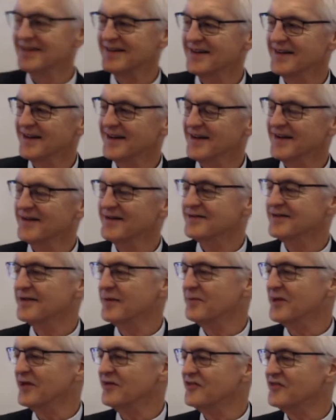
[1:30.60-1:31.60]
uh, the
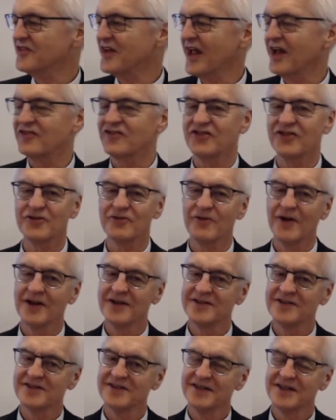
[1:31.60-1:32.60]
big statue,
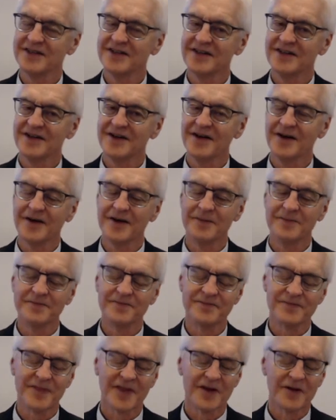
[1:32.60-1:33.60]
right?
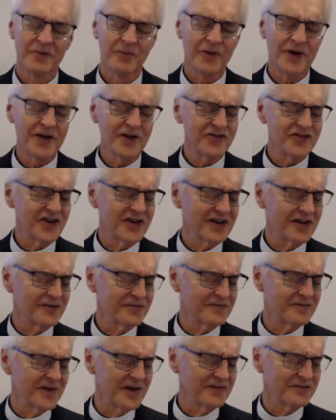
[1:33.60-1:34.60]
Um, what is it
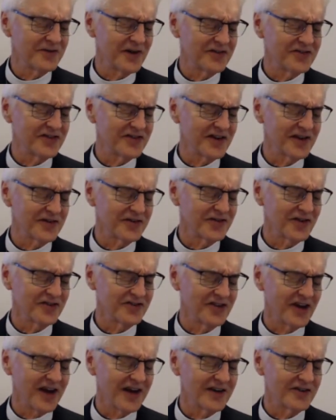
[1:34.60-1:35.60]
in, in VeggieTales, a
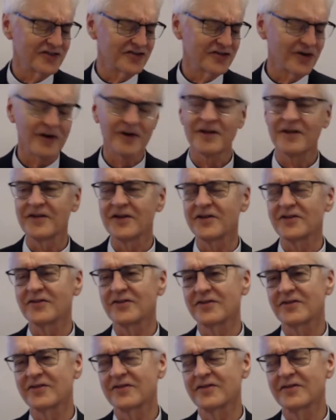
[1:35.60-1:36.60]
giant chocolate
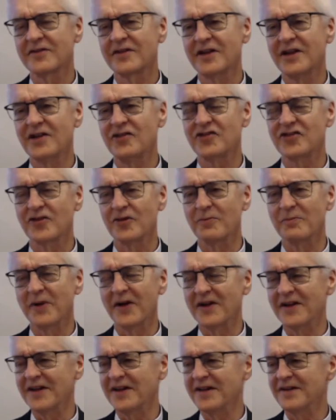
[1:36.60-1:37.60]
Easter
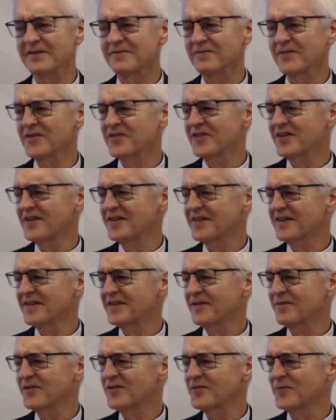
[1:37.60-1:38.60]
bunny, wasn't it, that
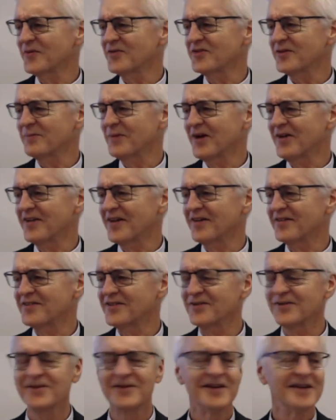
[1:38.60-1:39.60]
they were supposed to bow down
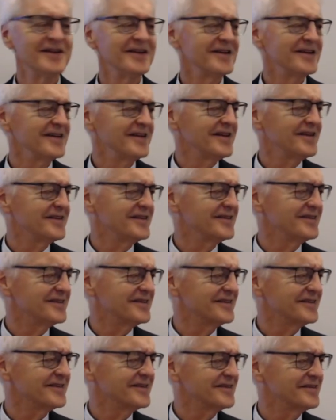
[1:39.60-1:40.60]
to? And
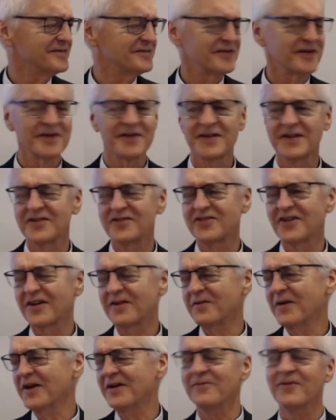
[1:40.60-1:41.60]
for,
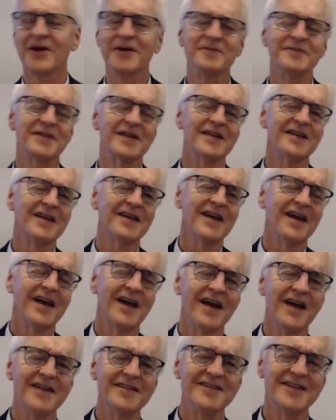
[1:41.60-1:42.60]
anyway,
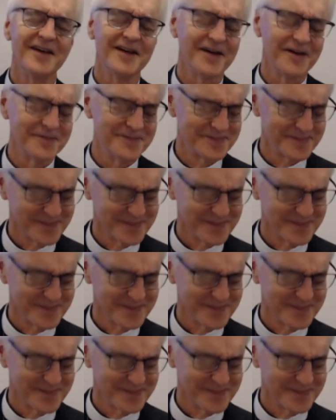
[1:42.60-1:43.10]
and um,